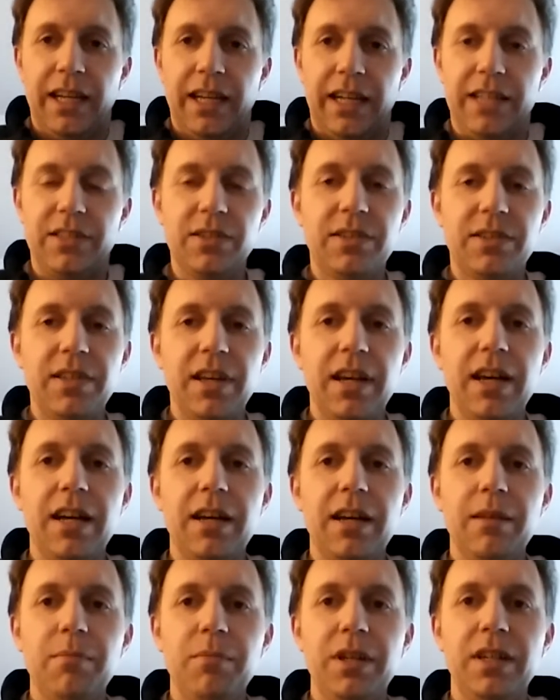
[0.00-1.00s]
It's a
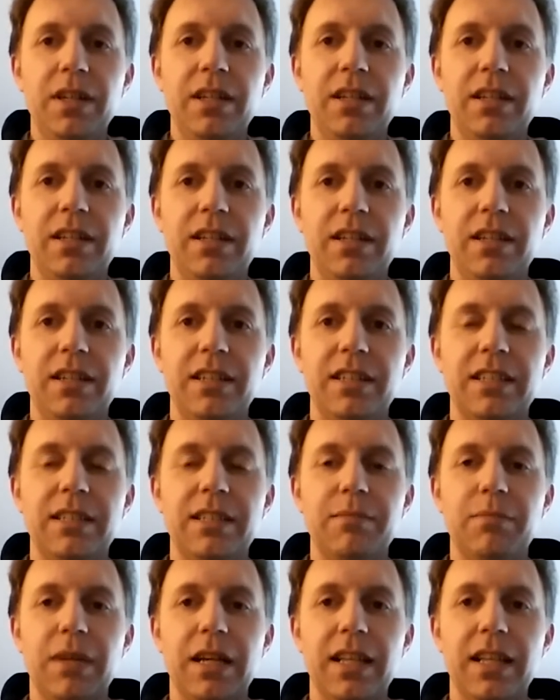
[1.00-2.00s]
time
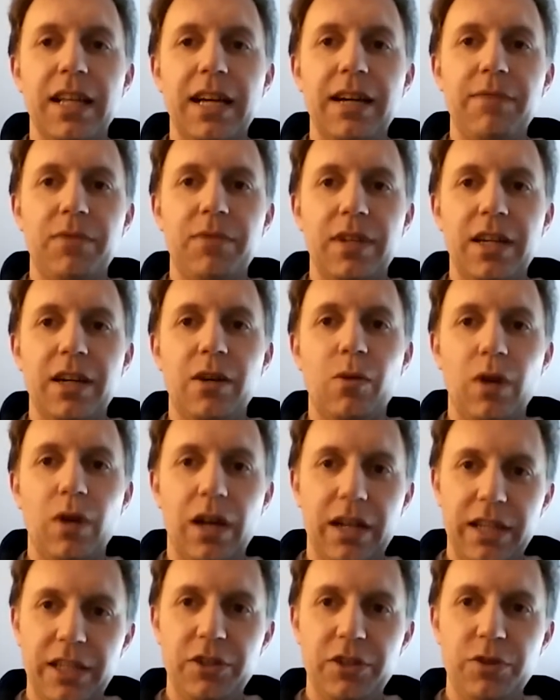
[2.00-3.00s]
in my life now where
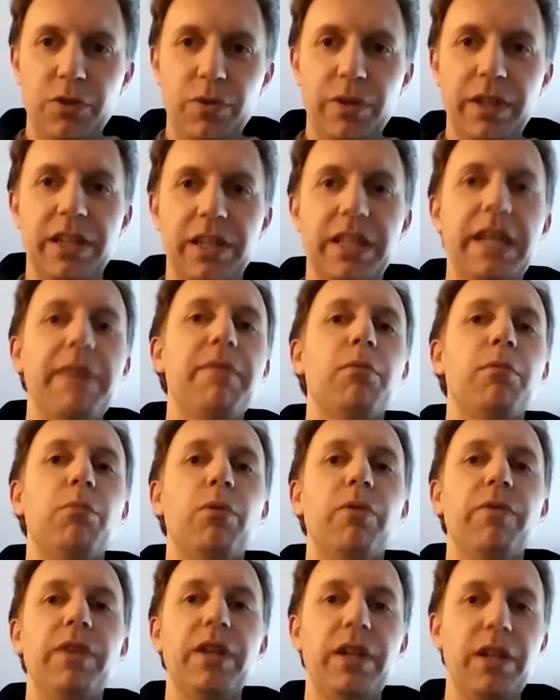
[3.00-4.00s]
I need to do the
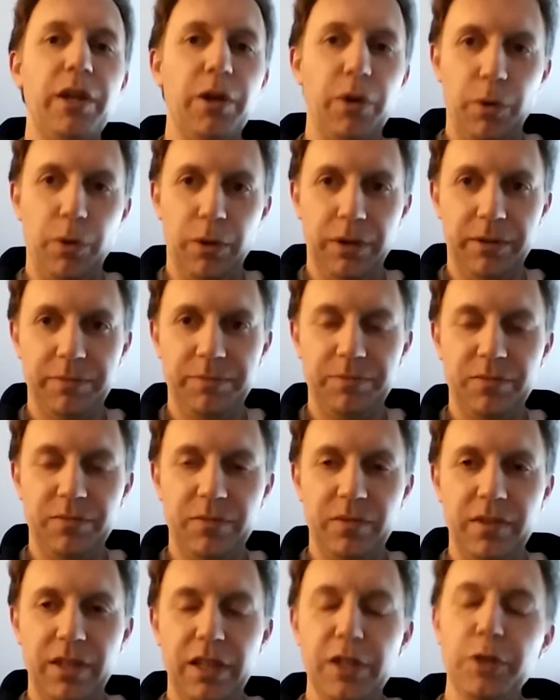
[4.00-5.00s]
inevitable video.
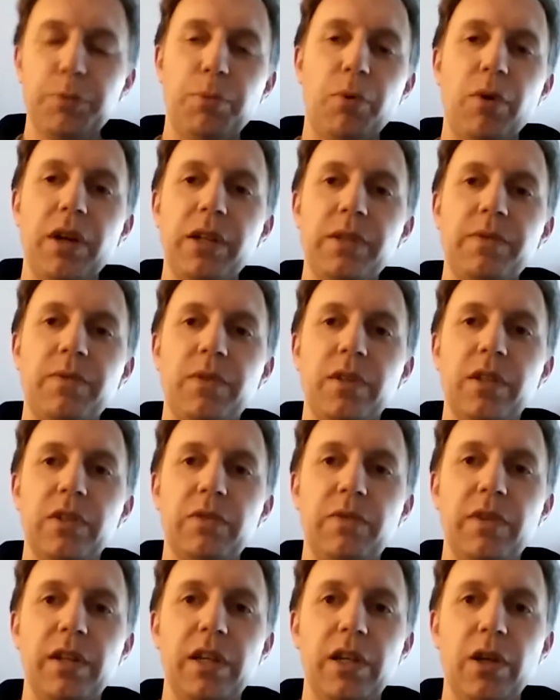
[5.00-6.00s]
The inspiration for this
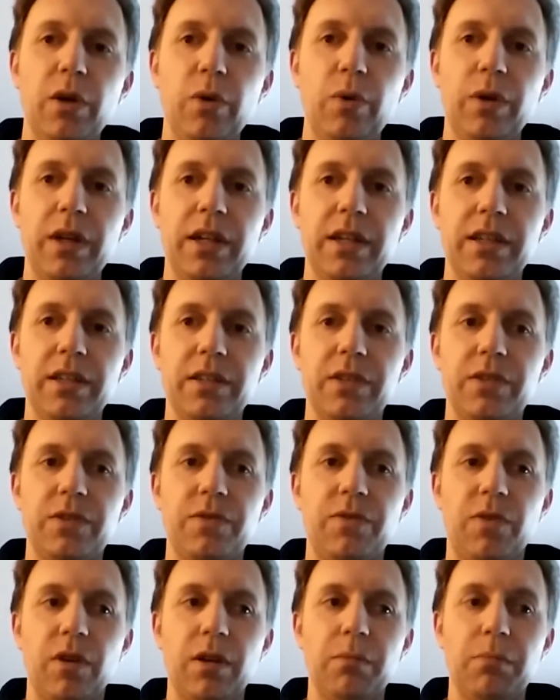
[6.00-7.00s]
video is
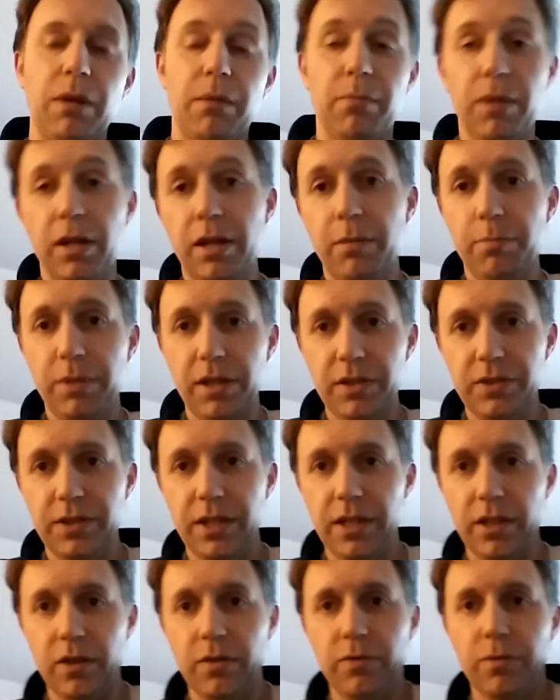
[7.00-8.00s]
from my buddy
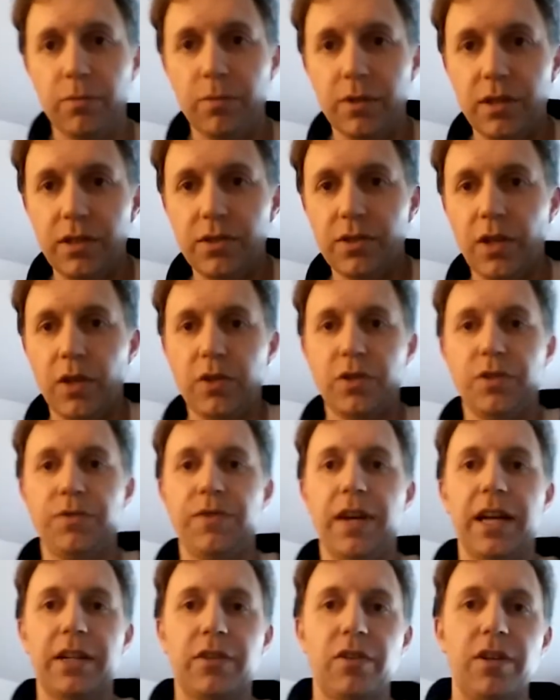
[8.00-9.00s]
Pizzell from the Sausage
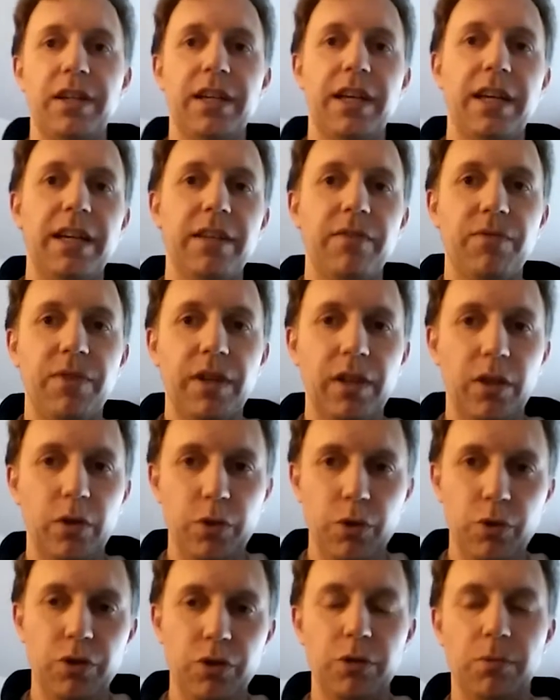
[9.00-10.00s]
Factory and fellow
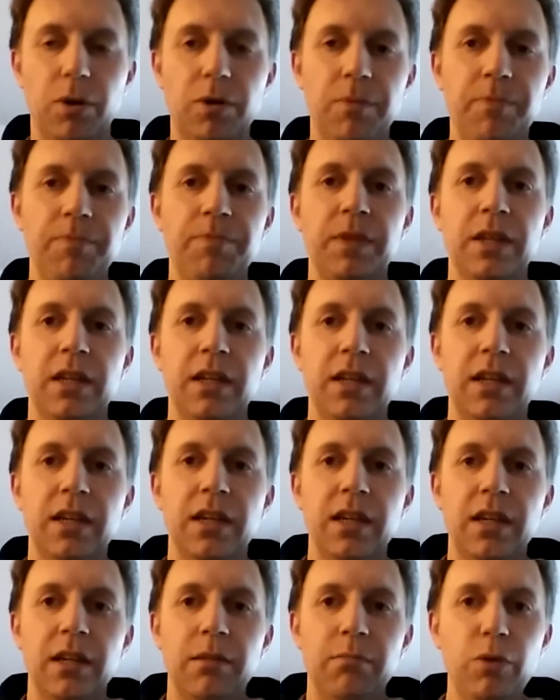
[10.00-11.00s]
YouTuber
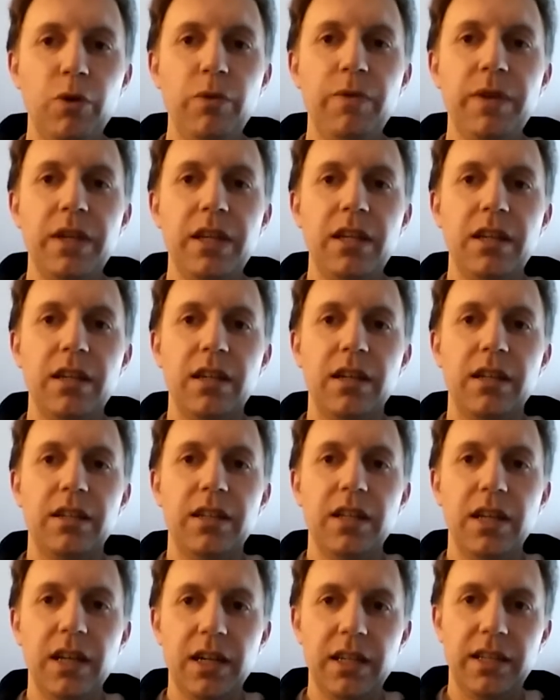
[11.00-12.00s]
movie
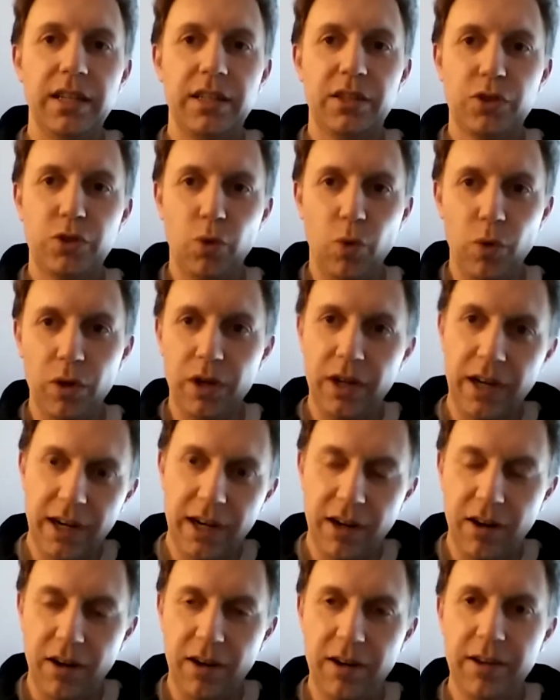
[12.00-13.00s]
nut
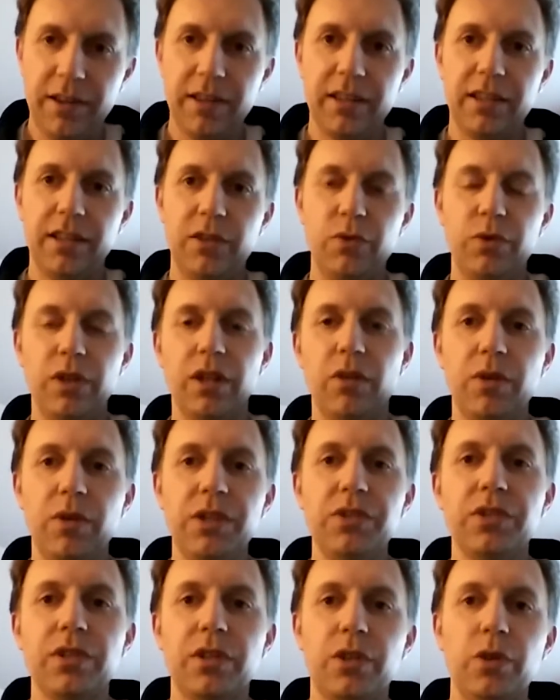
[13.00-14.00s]
extraordinaire who did a
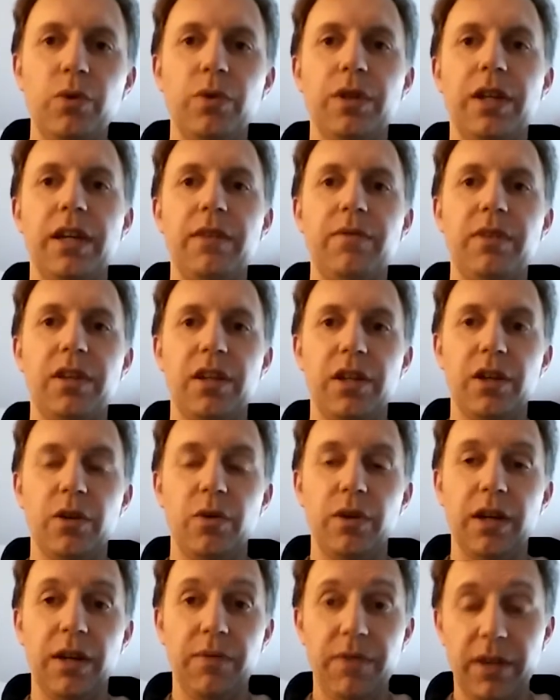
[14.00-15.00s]
recent Q&A
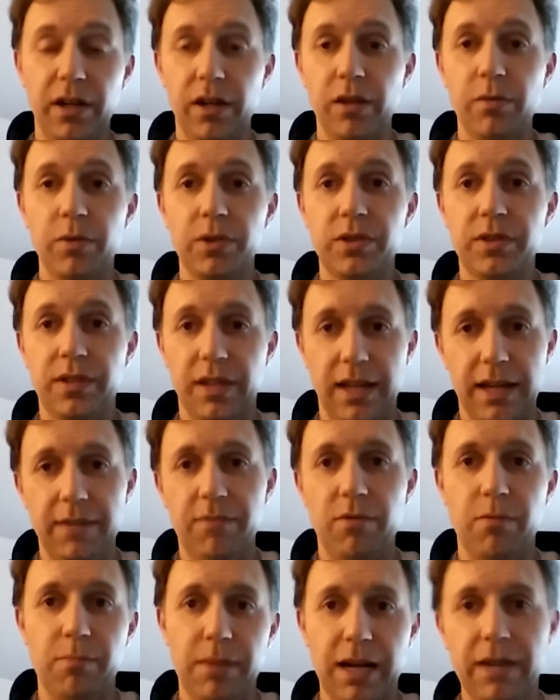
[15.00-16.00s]
video. I figured it was time
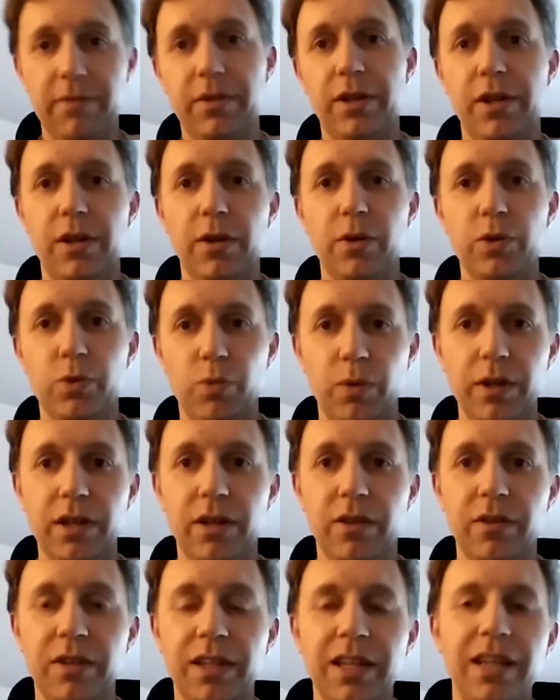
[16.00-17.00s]
for my video as
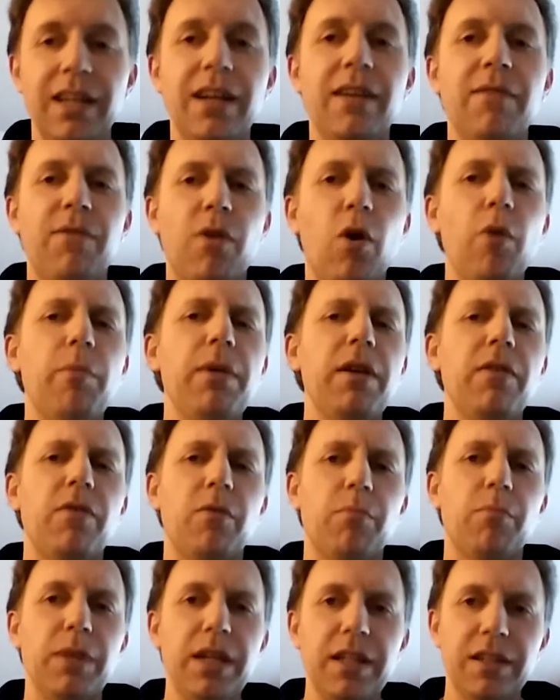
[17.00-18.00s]
well. Far be it
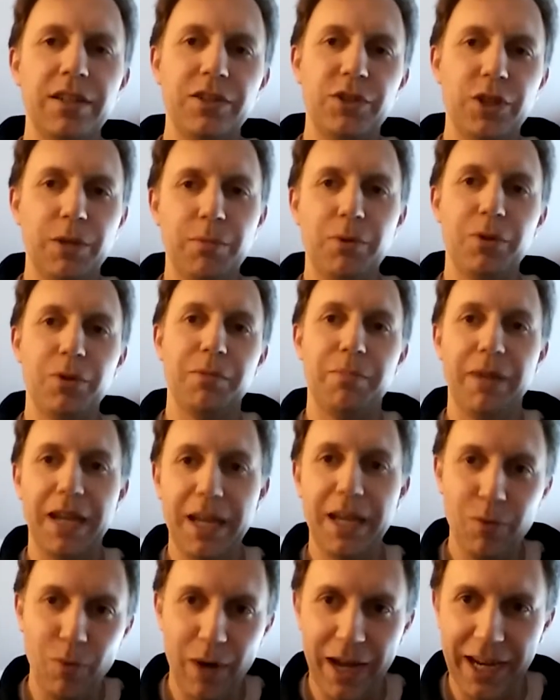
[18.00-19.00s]
from me to jump on the
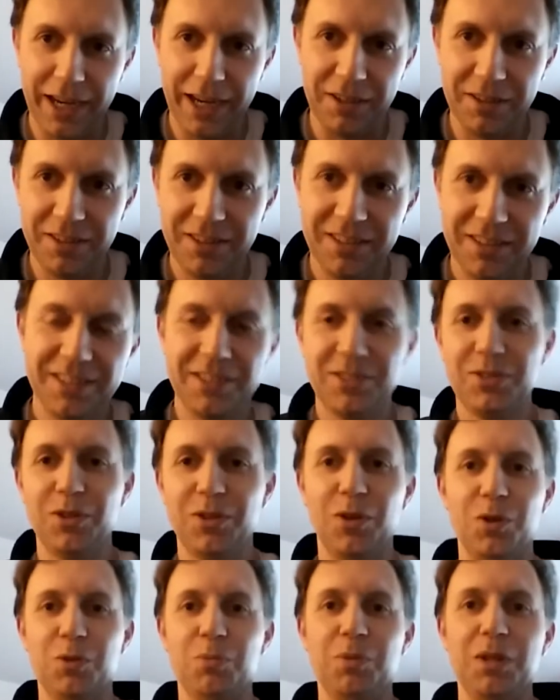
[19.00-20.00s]
bandwagon,
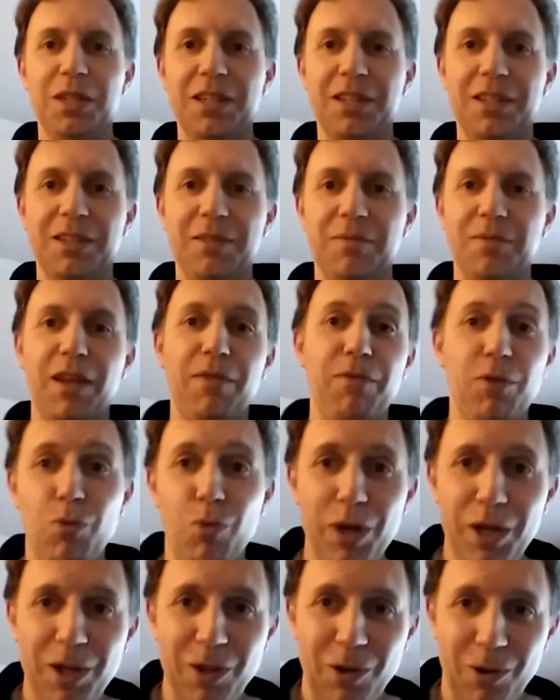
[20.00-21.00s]
so to speak, if you
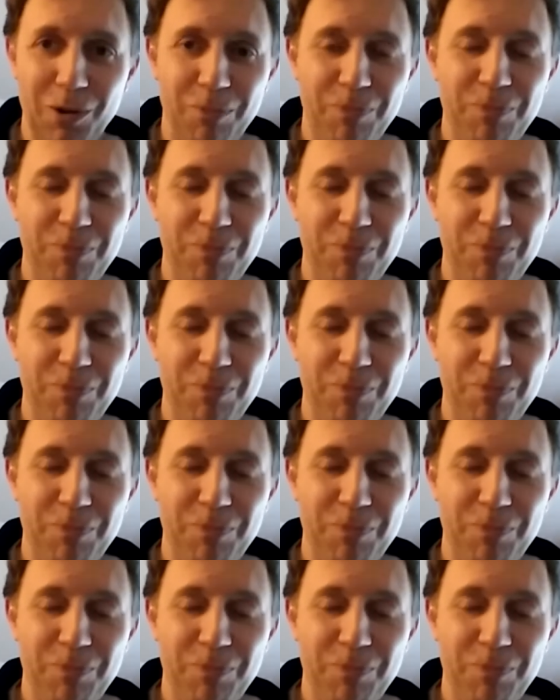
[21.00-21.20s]
will.